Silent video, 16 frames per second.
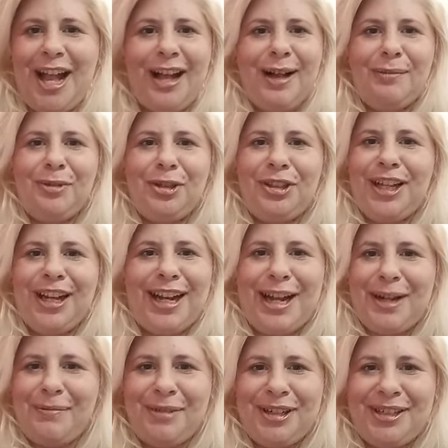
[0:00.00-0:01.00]
I'm not a
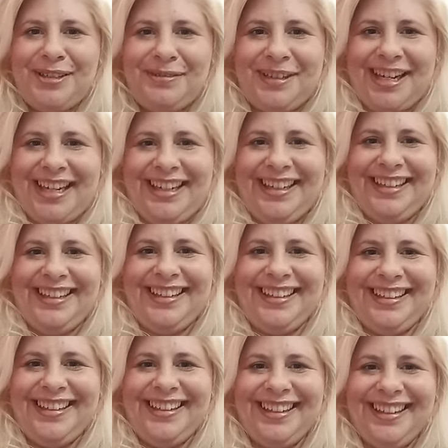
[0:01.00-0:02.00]
cameraman.
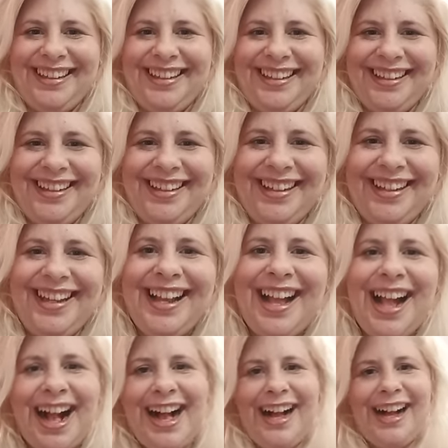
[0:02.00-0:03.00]

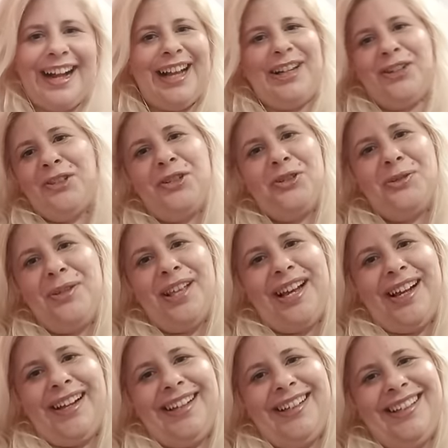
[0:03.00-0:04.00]
I cannot do
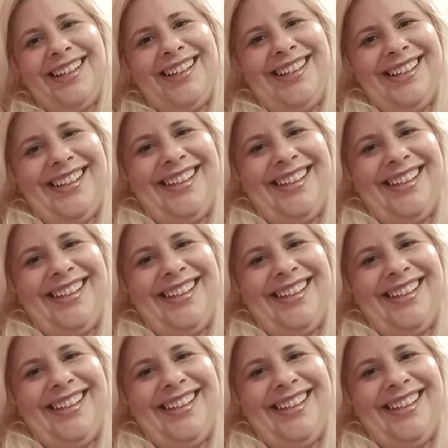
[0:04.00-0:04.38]
that.